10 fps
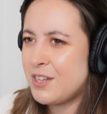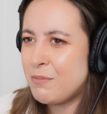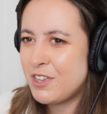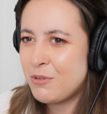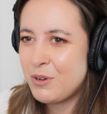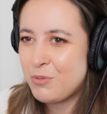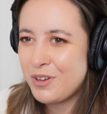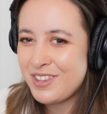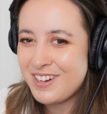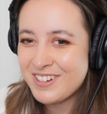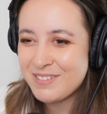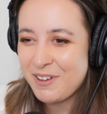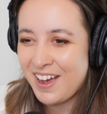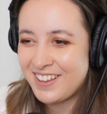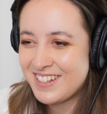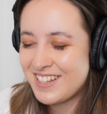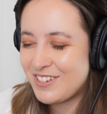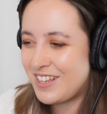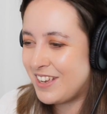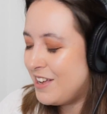something we, what are the lyrics behind? That's
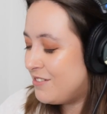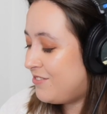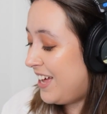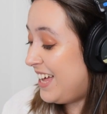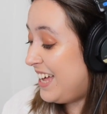interesting. Fa.